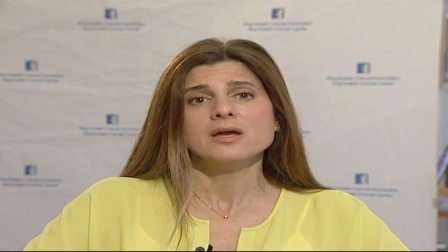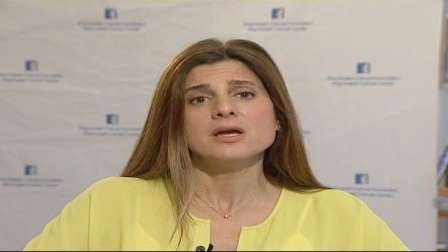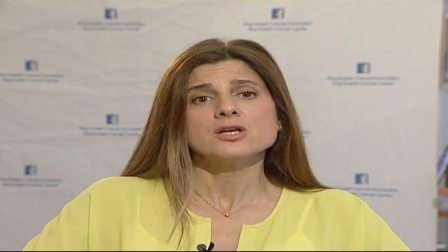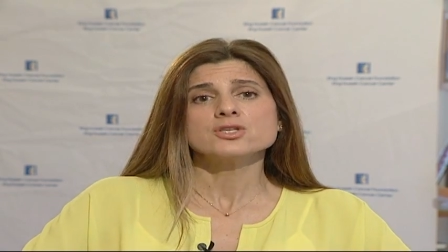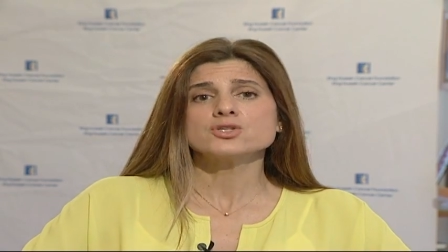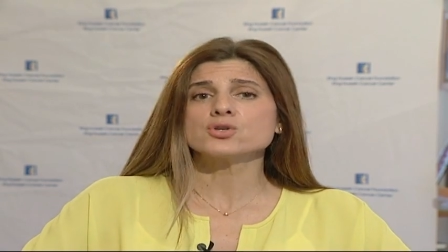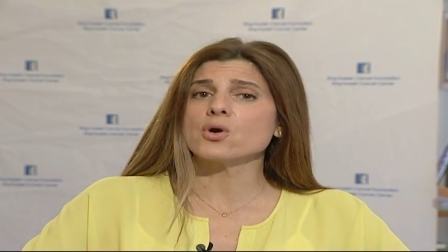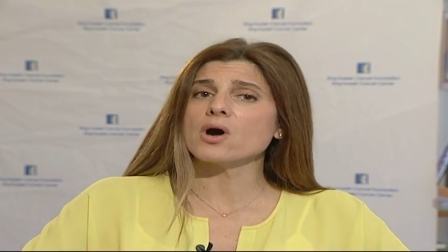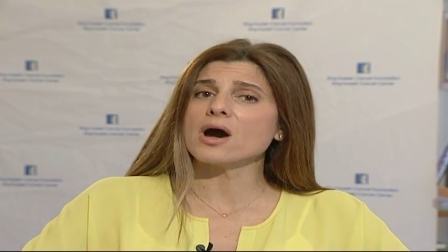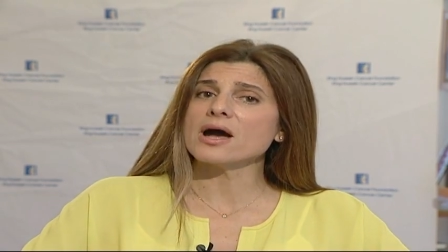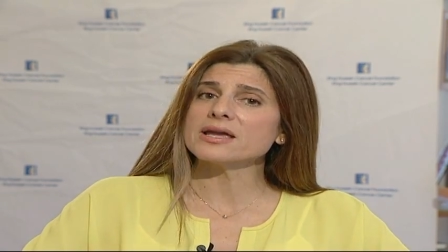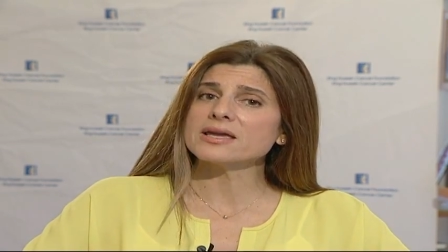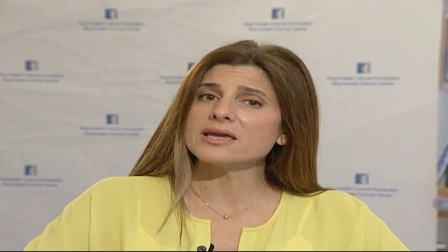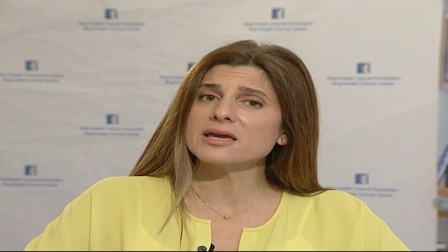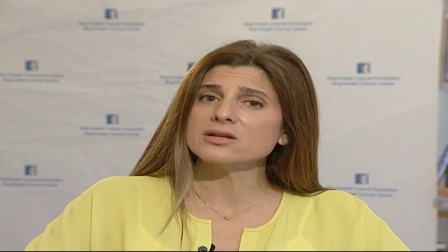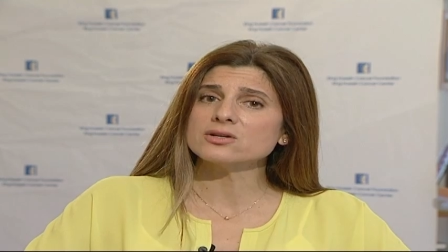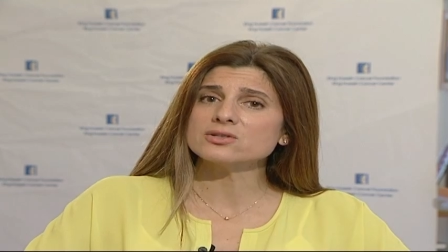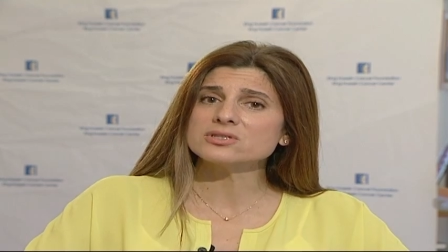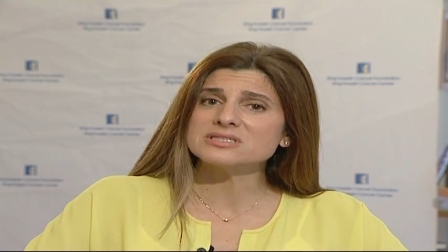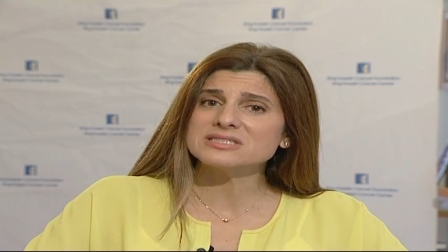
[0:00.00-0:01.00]
So I
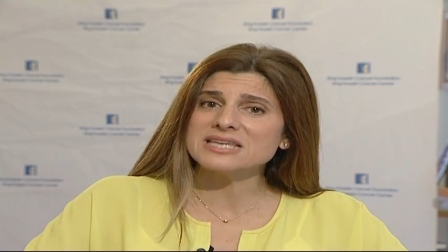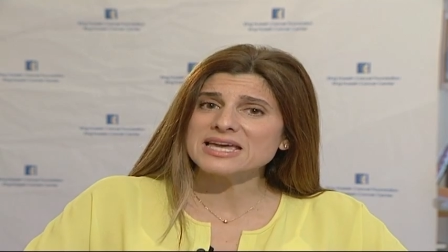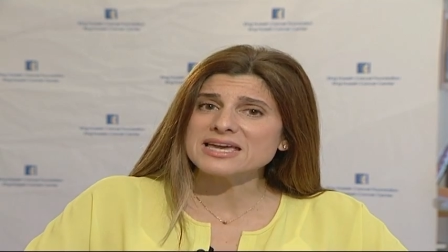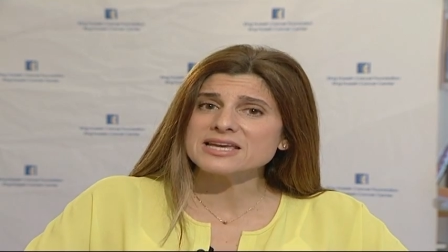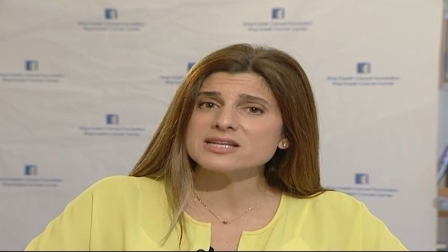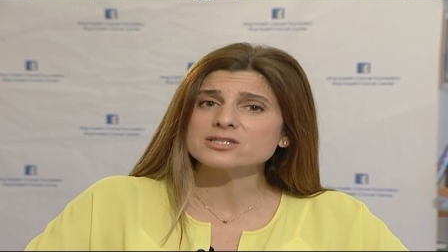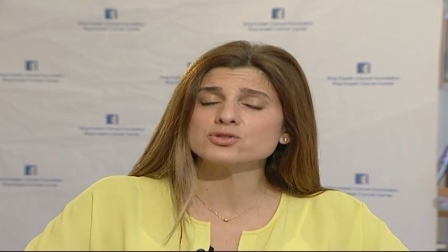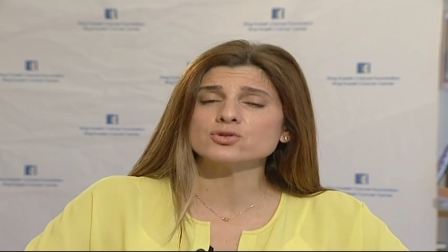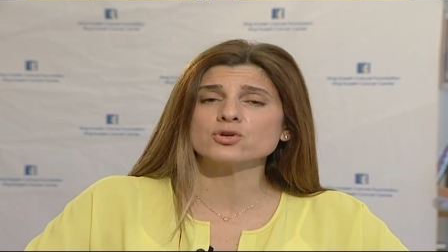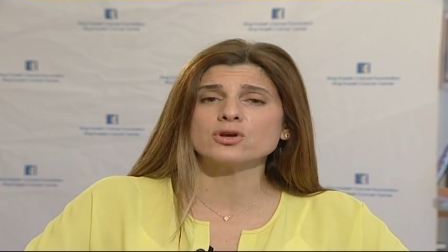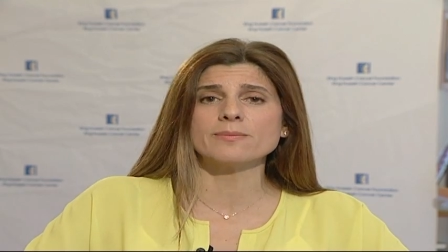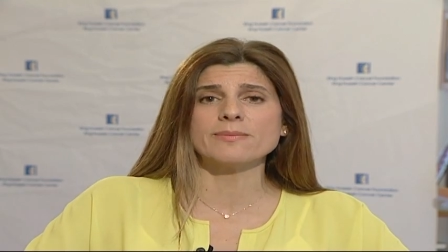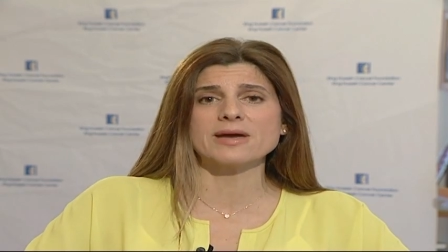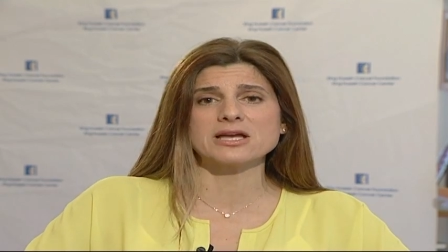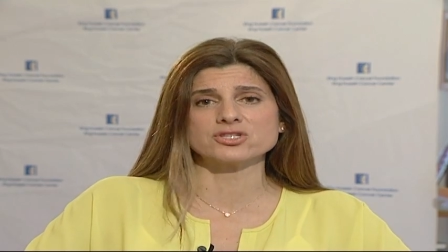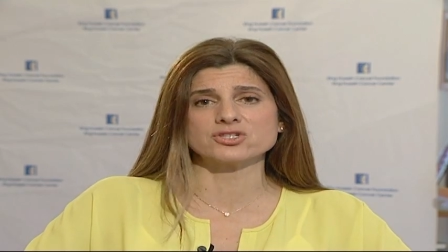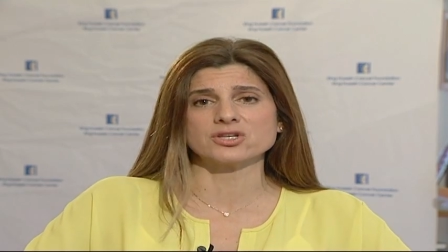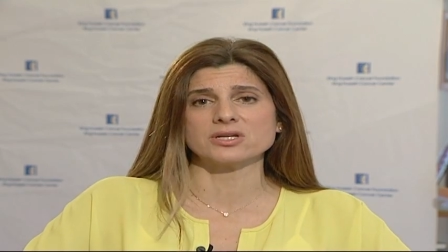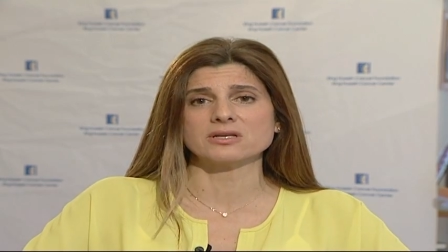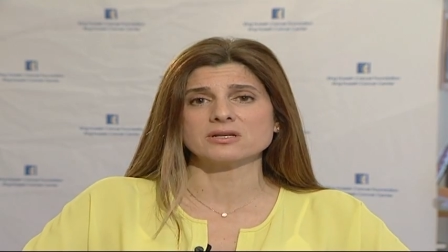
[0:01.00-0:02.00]
cannot dare to
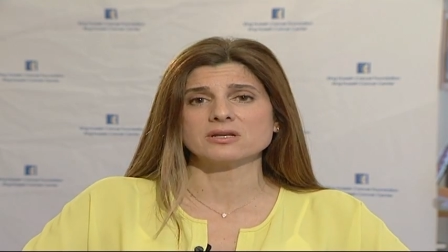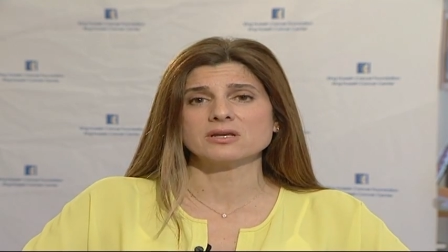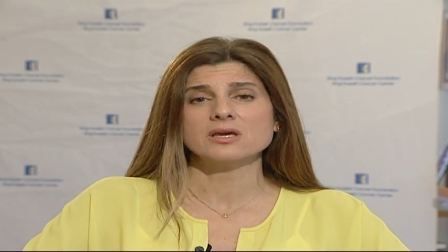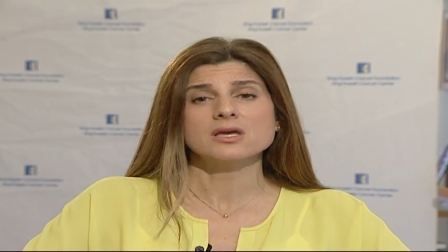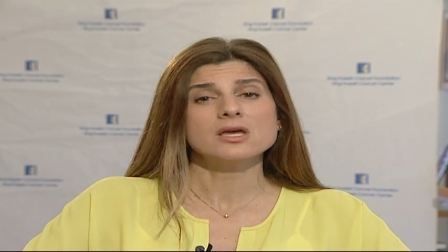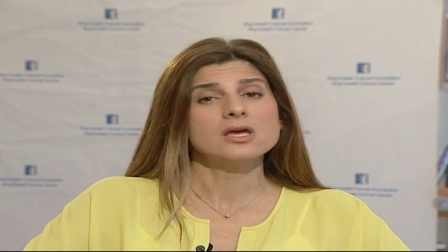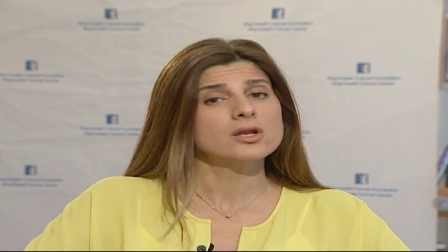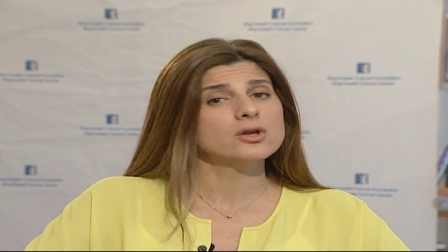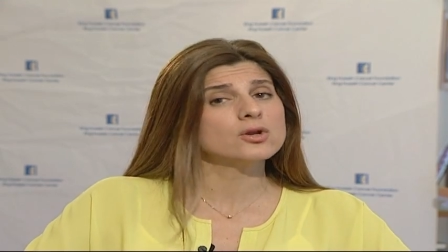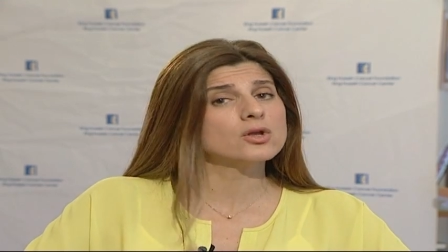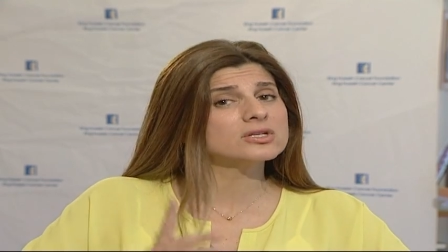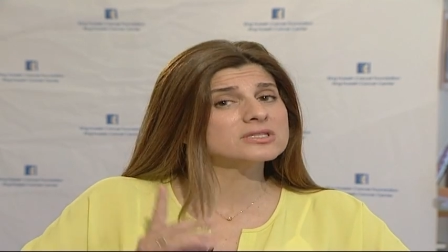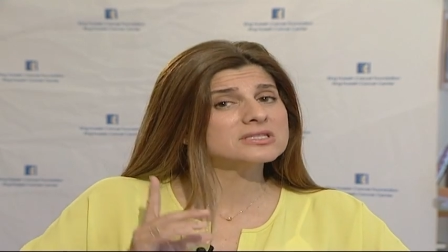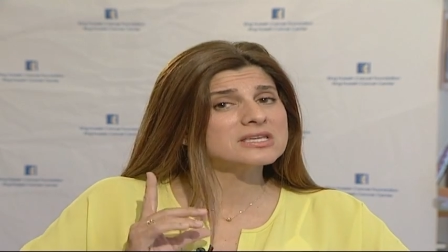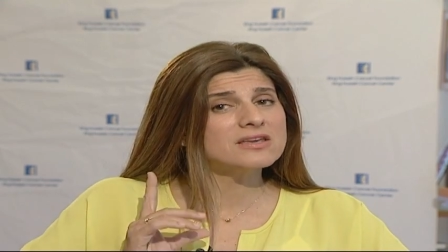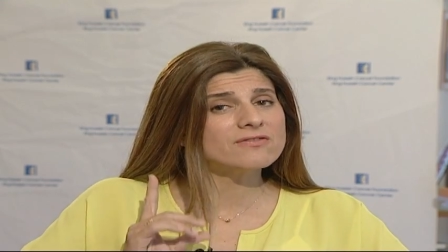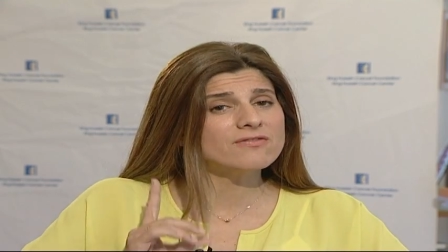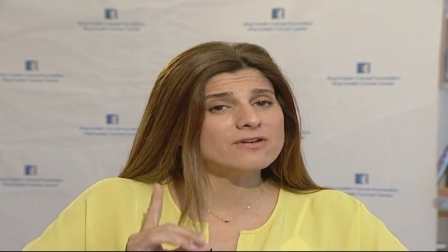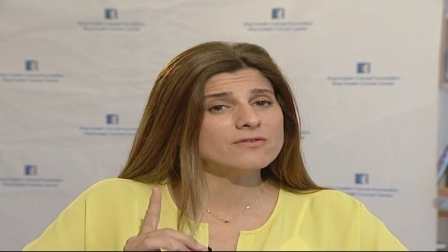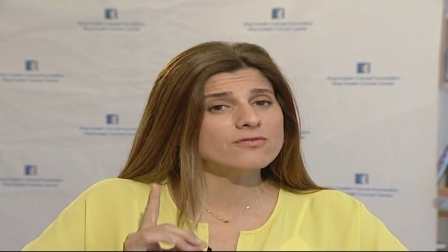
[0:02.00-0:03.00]
imagine, not
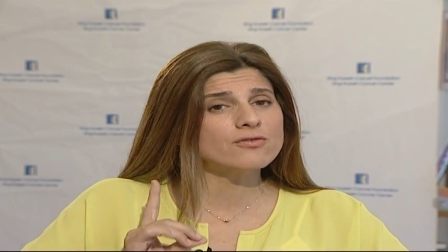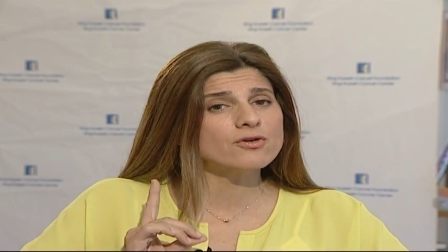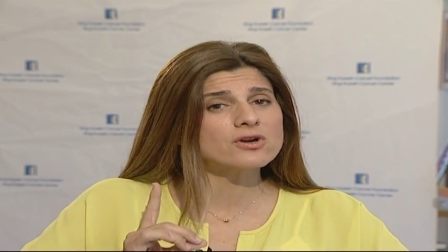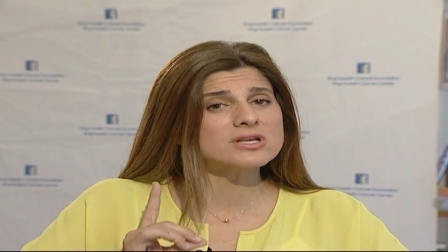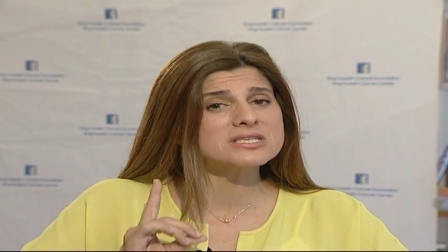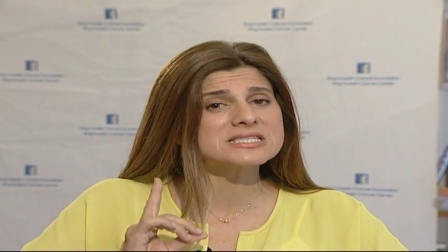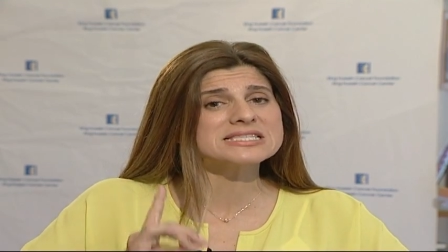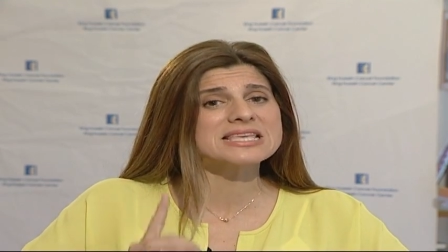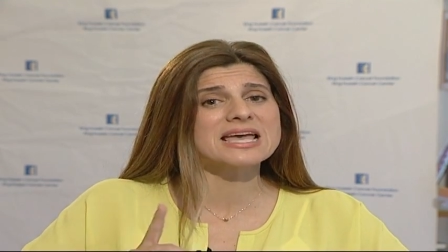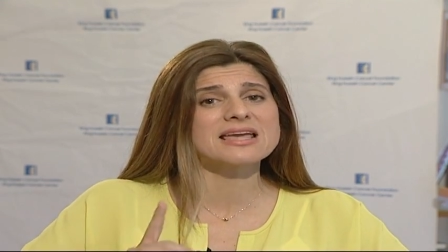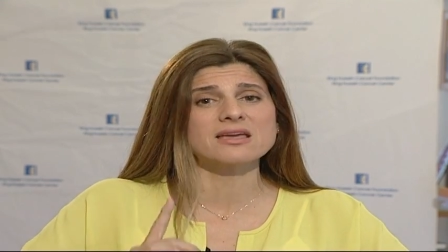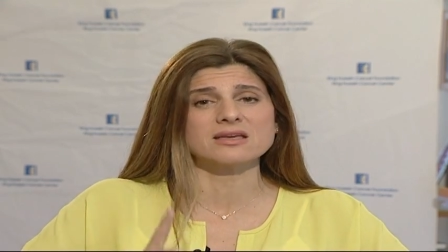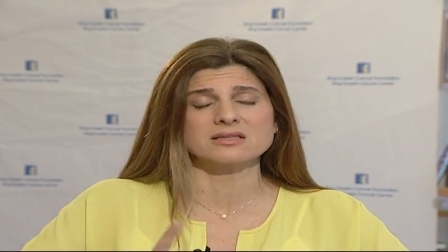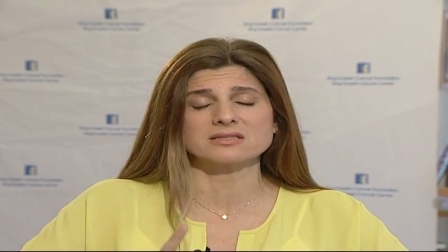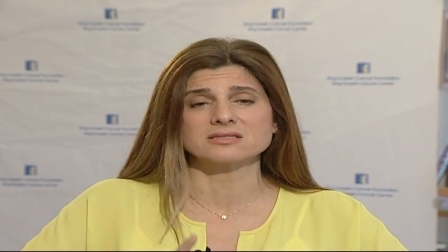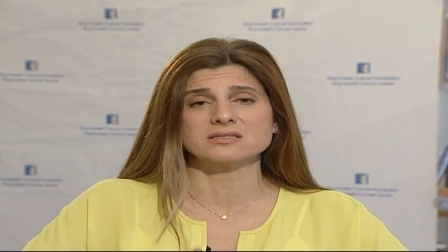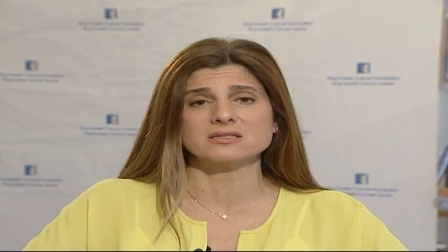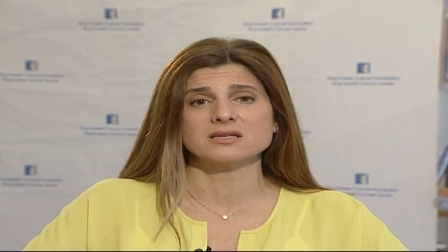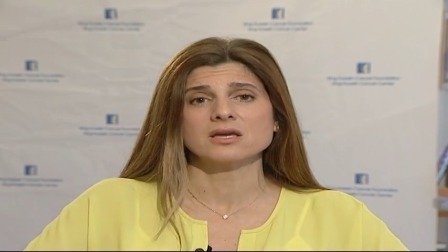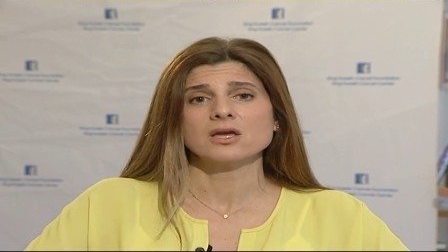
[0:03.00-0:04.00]
even for a second,